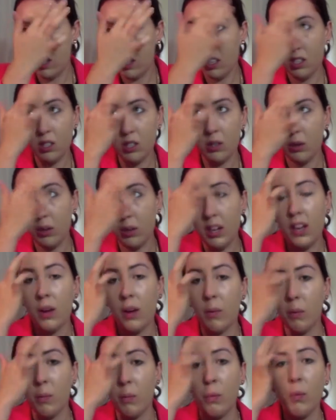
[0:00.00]
to it,
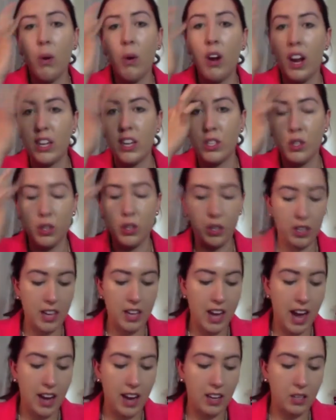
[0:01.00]
and what I do
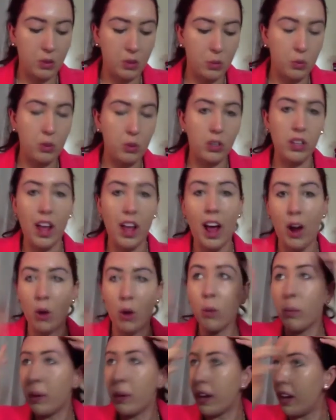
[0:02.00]
next will help
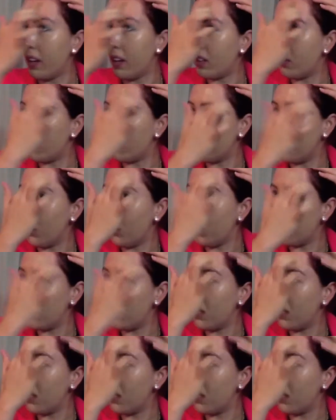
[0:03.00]
it, of course.